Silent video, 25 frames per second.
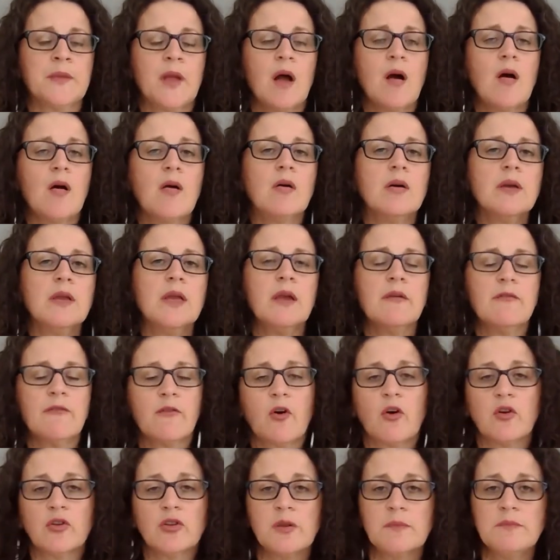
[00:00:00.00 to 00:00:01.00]
I
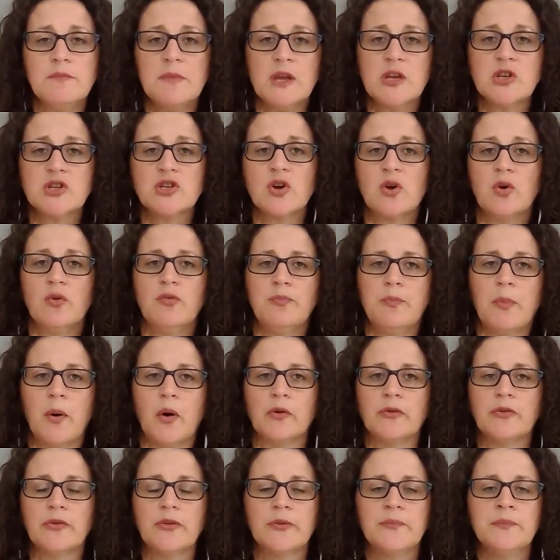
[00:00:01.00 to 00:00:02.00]
got a mixture of
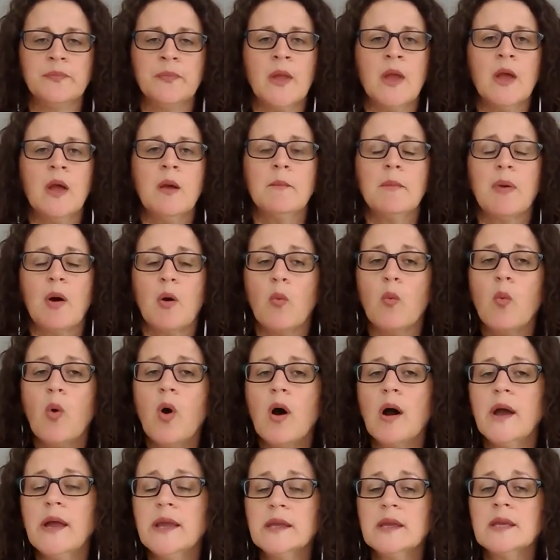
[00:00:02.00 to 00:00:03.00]
both. But
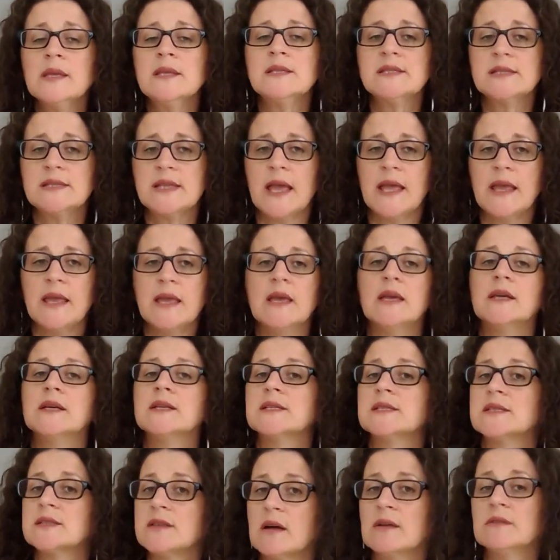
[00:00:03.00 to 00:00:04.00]
what I can say,
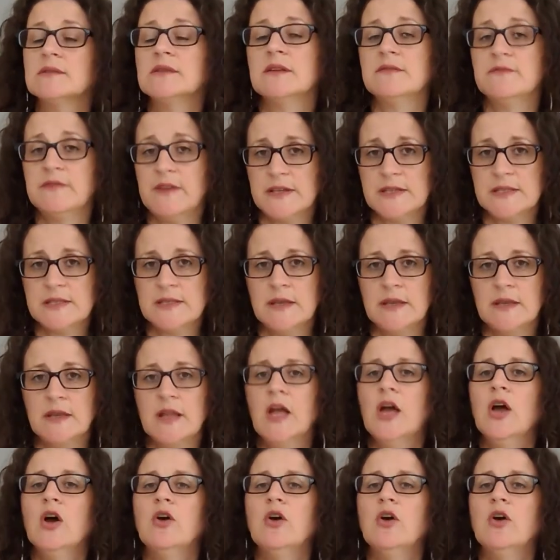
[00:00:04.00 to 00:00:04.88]
start investing.